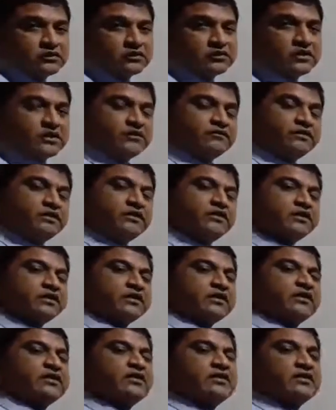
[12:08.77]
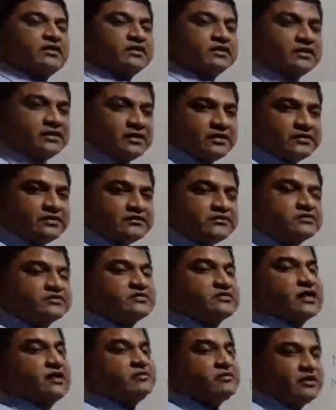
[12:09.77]
they will ring again
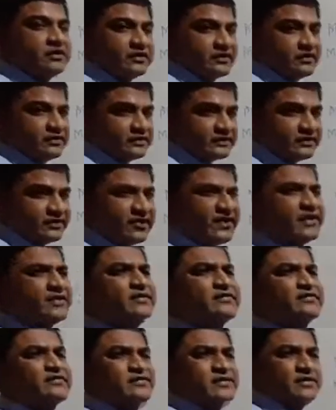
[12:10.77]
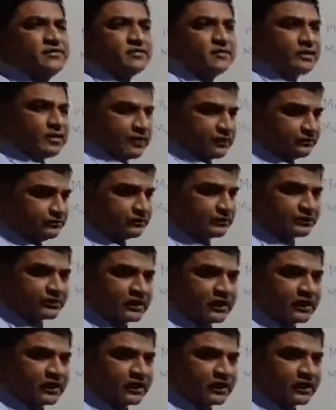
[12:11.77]
simultaneously at the same time?